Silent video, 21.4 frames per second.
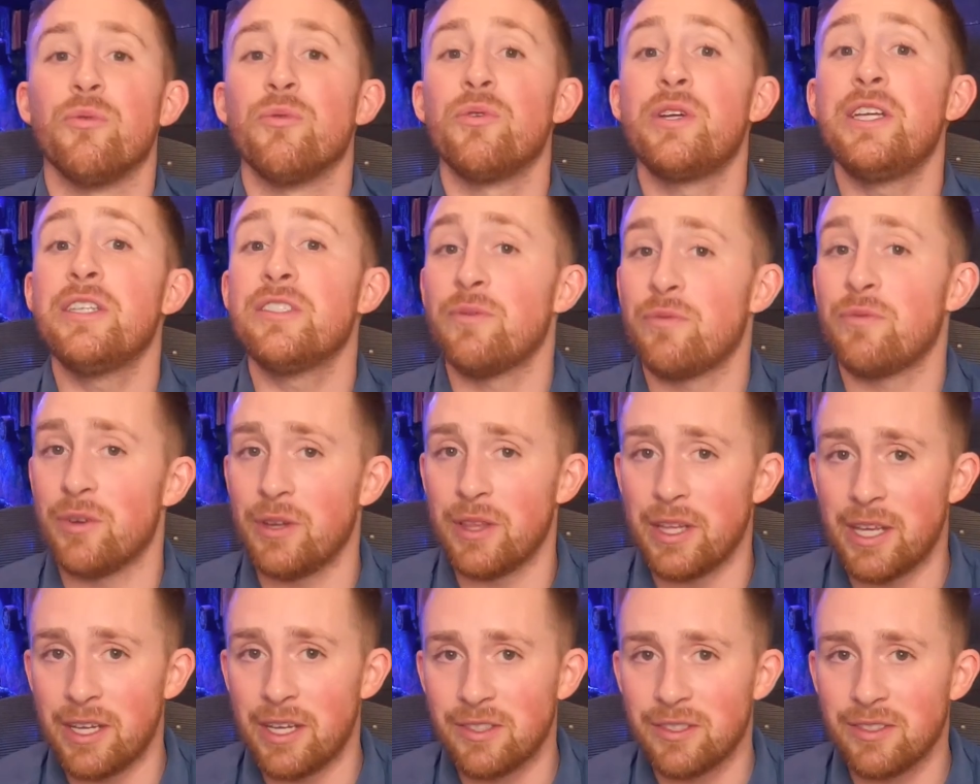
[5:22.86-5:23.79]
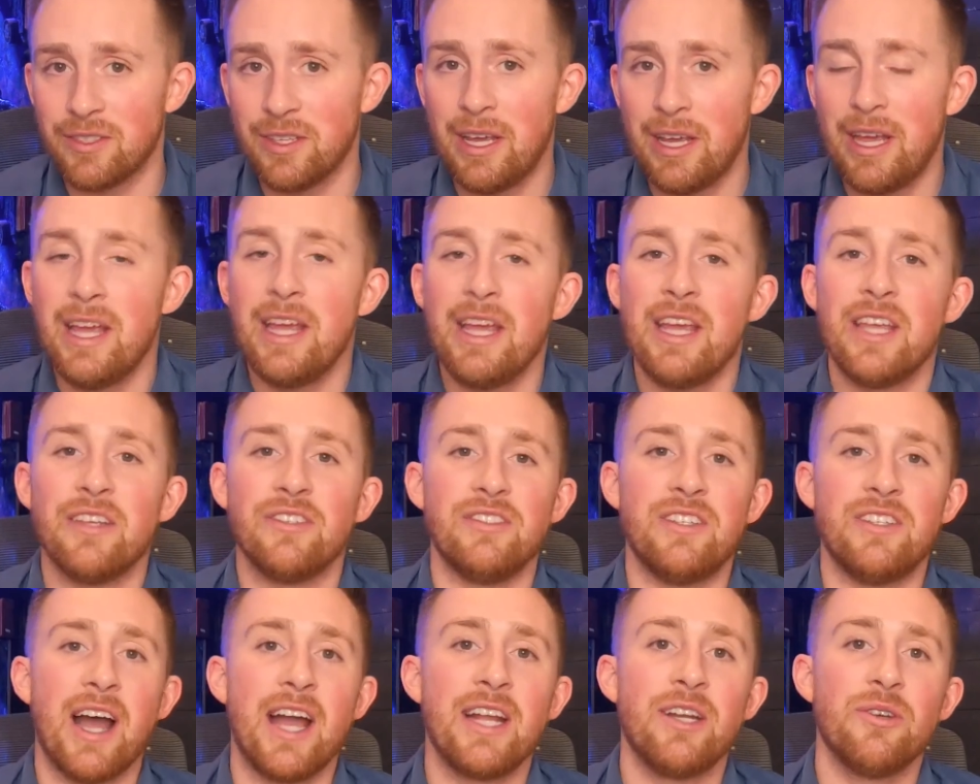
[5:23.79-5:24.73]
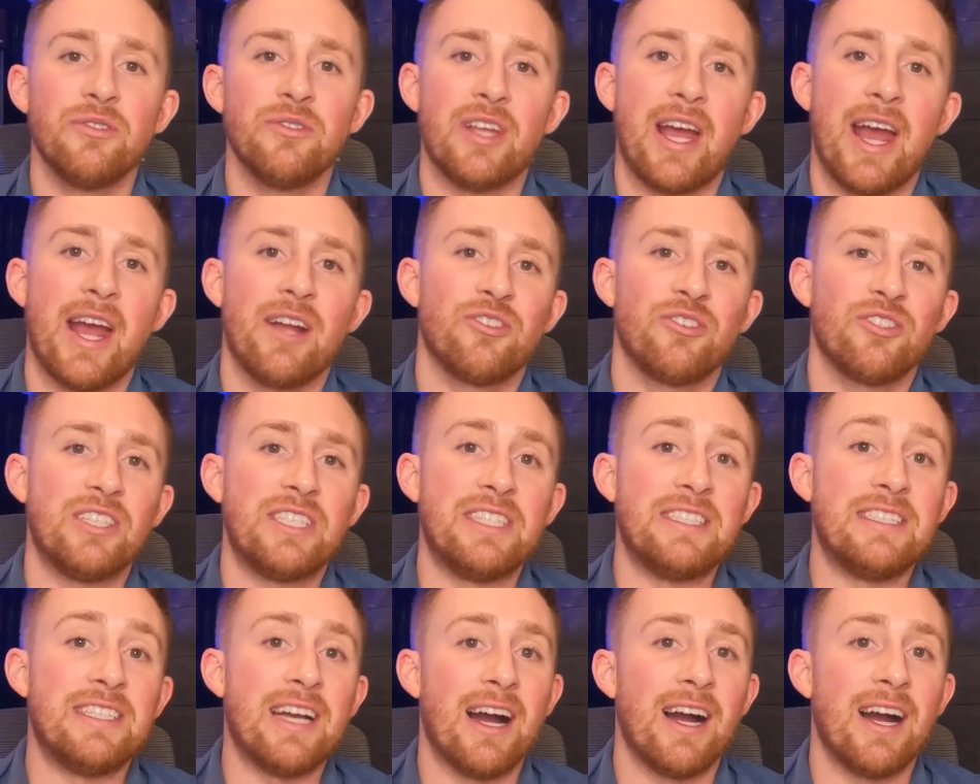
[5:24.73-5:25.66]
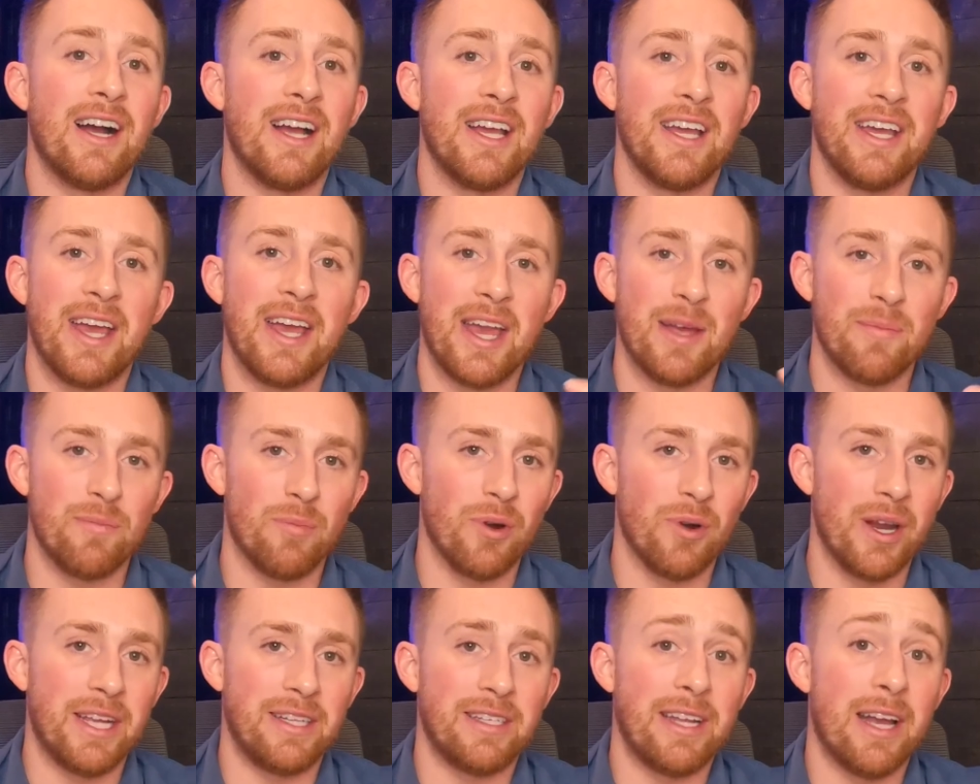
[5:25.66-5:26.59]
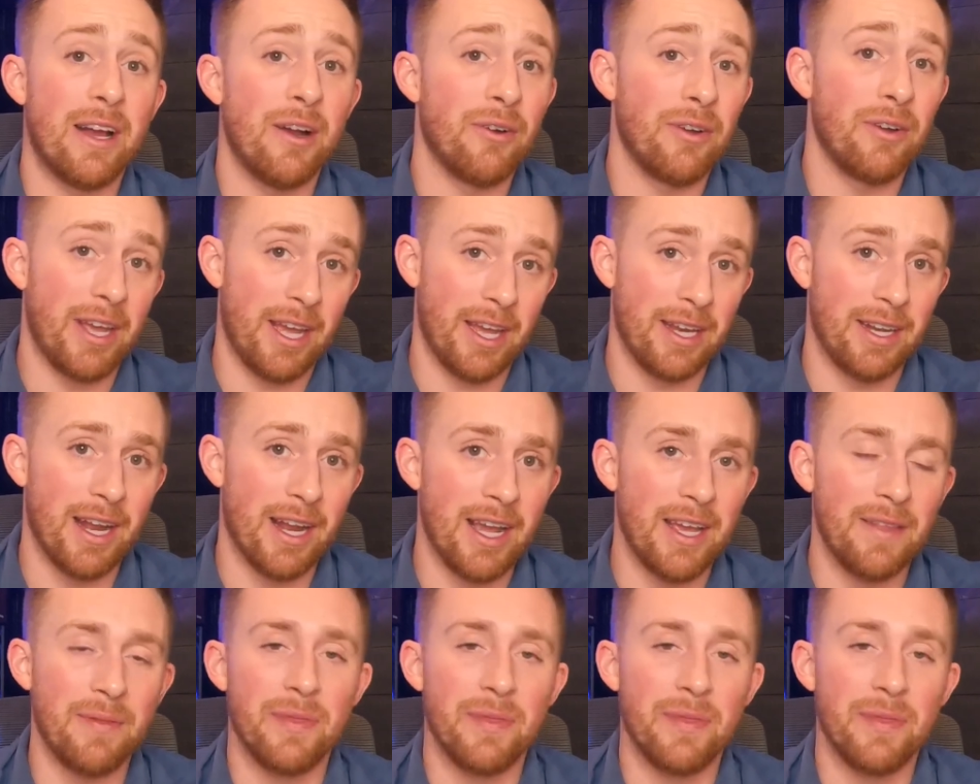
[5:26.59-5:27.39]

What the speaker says: The reason for this is dinos actually die and break down at